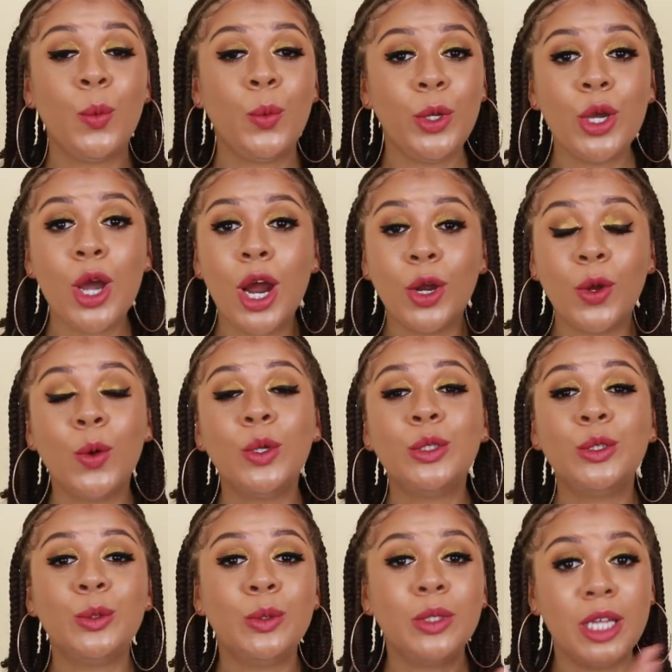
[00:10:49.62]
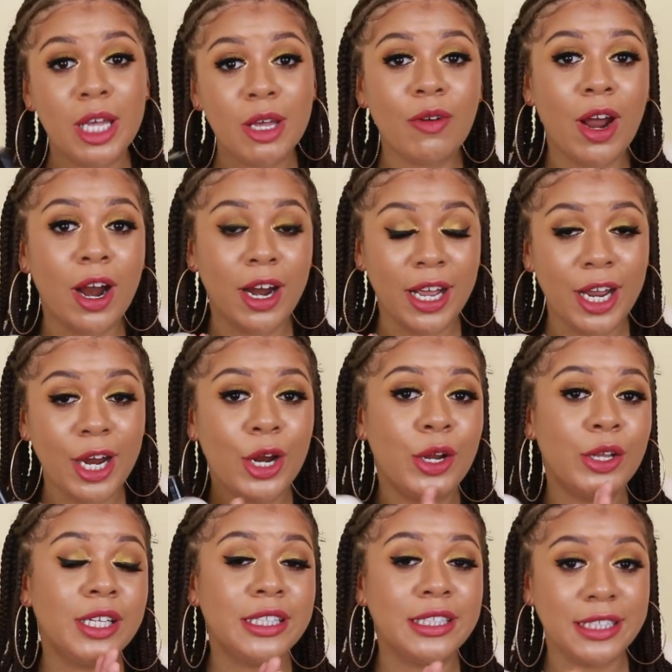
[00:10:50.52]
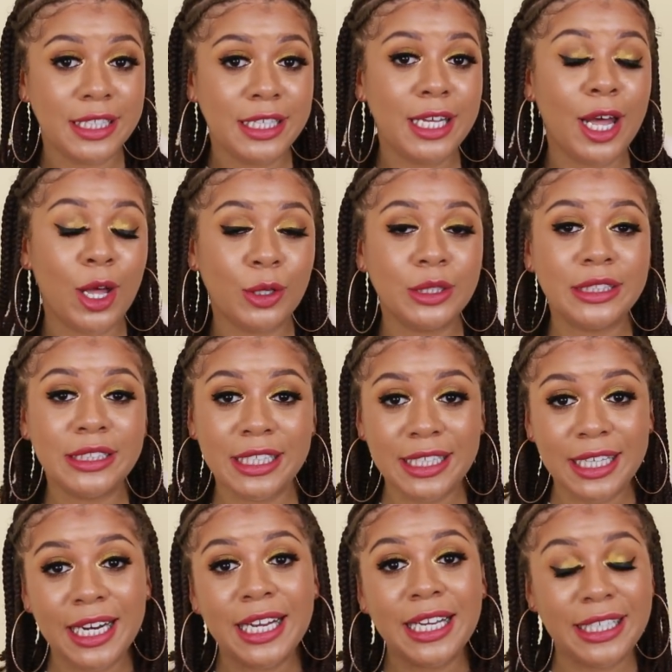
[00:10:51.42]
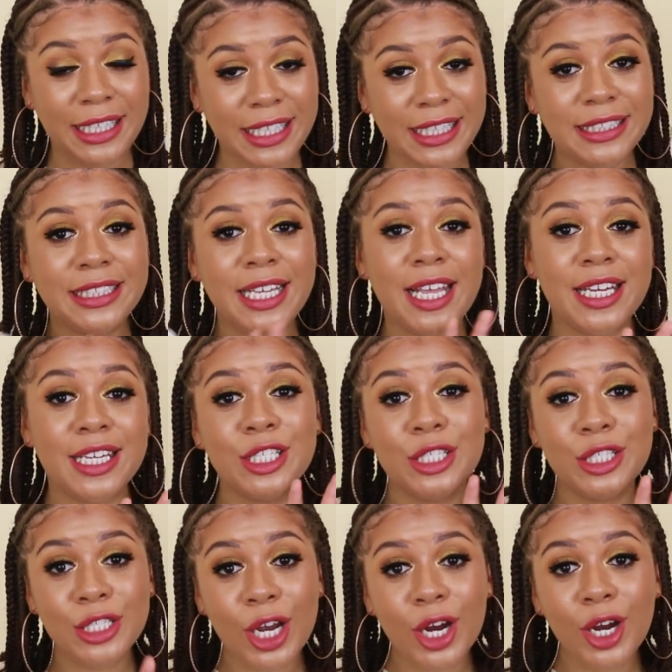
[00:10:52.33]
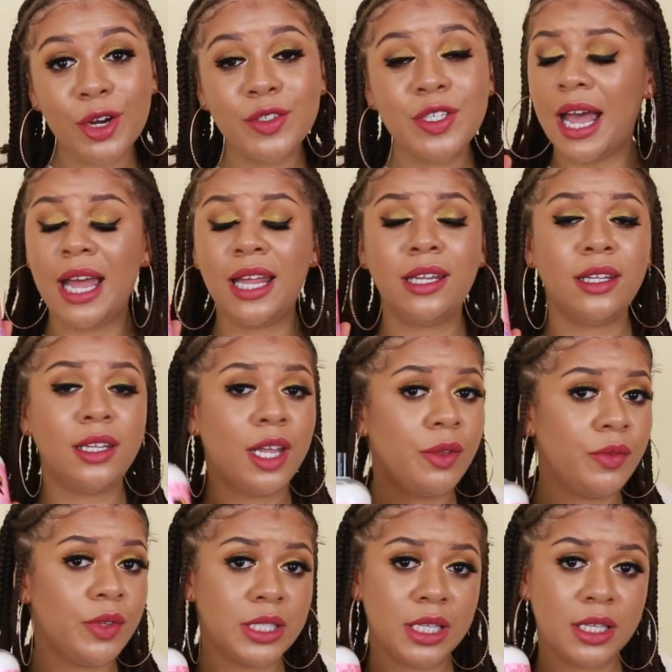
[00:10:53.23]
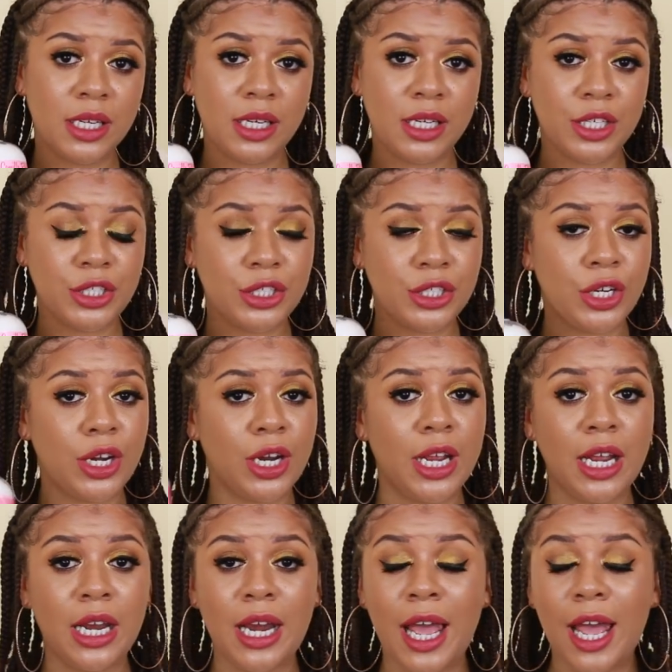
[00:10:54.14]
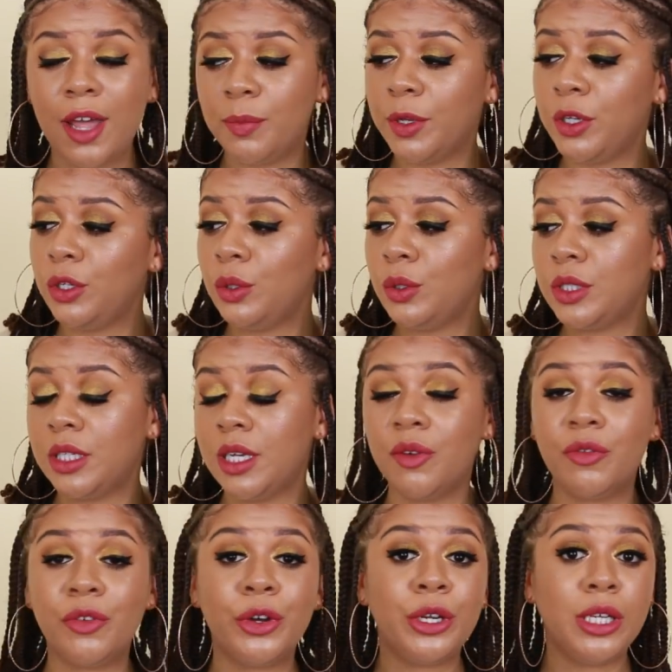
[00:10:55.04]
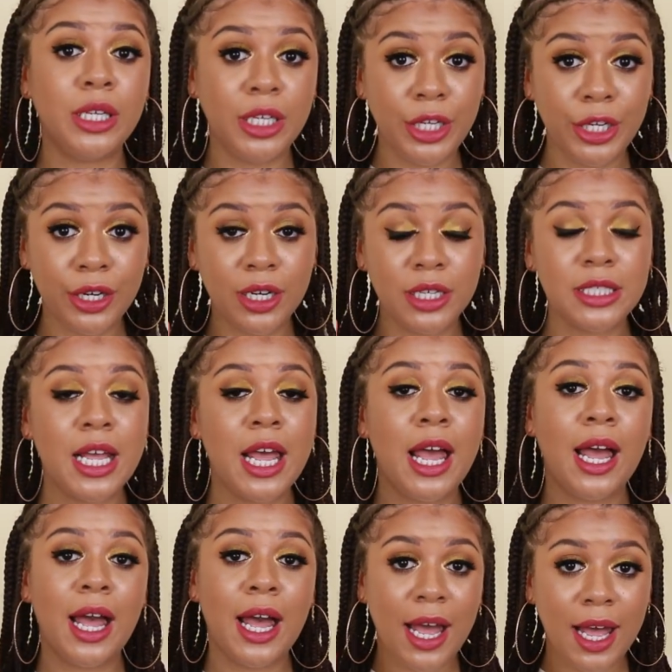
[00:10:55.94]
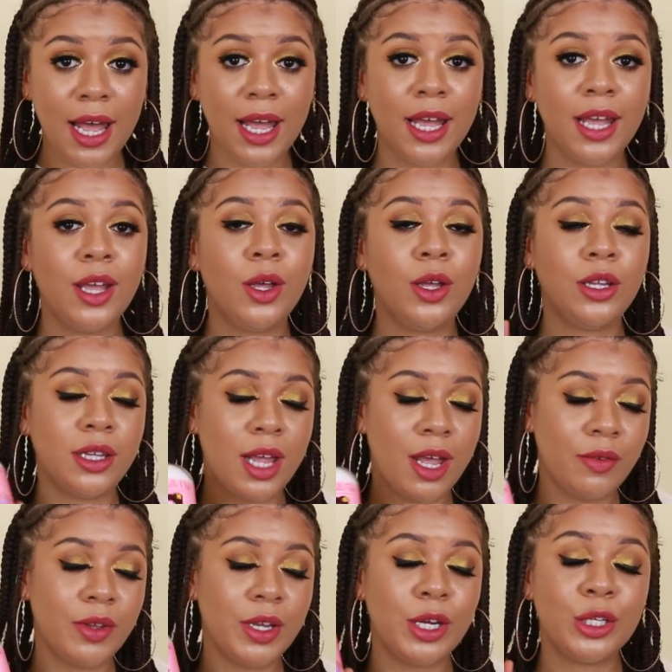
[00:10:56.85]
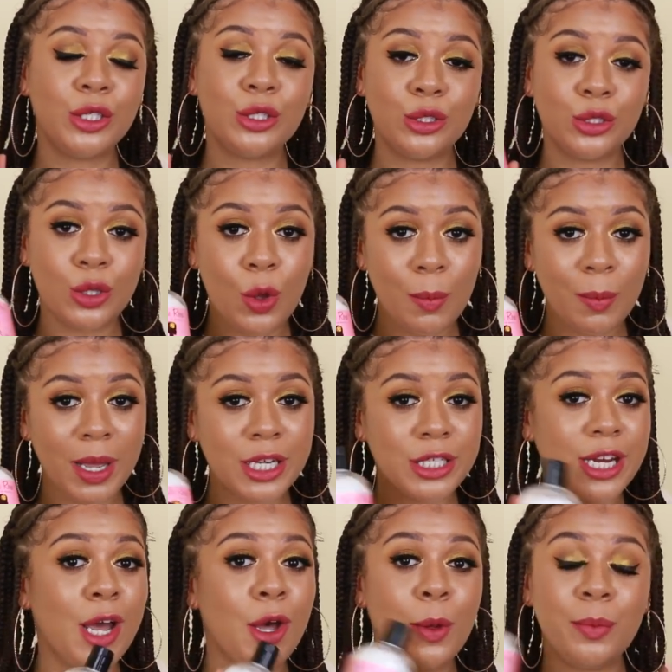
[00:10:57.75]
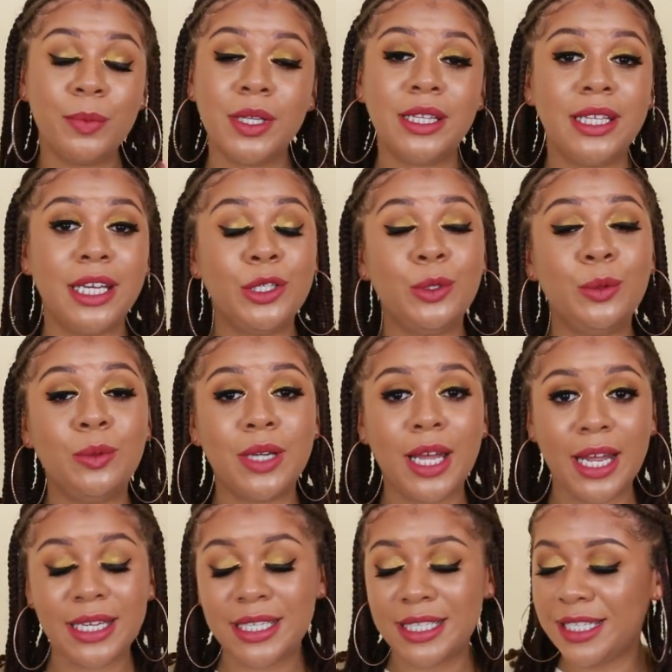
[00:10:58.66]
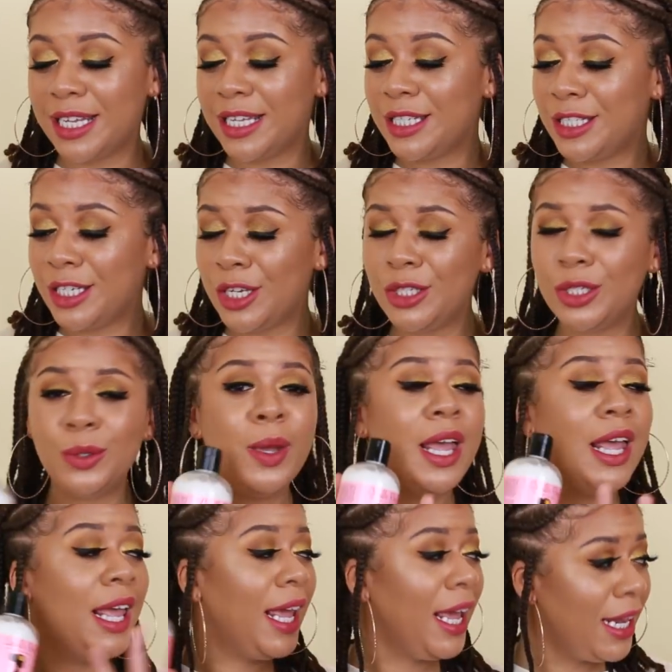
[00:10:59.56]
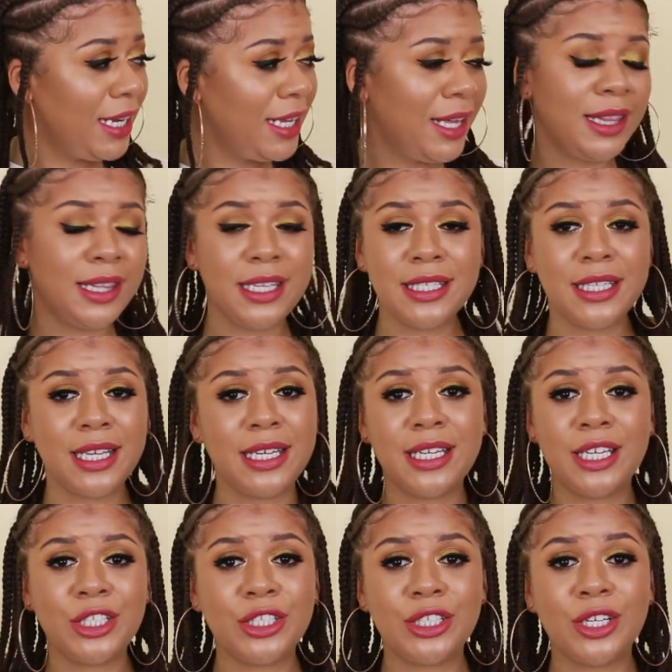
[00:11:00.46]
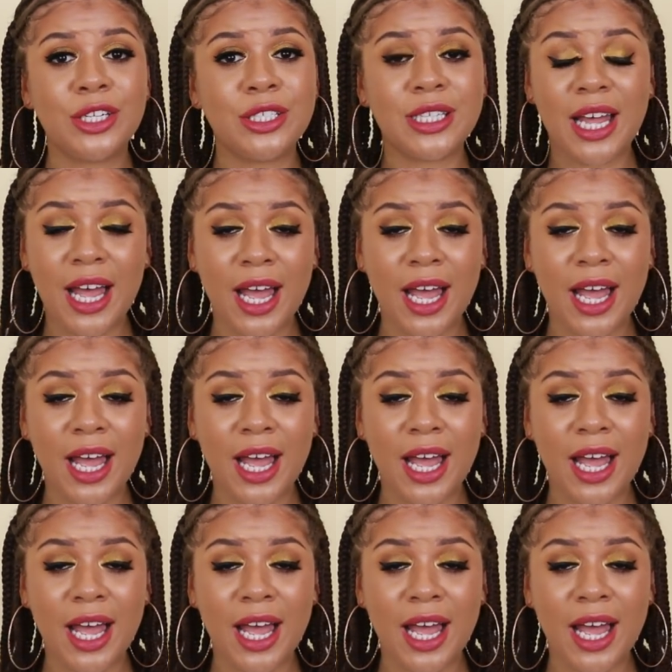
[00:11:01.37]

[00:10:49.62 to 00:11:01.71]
We are going to give our hair the TLC that it needs and deserves. I love this conditioner and I have been using it for years. I love it so much. I hope that they do not discontinue any of these conditioners.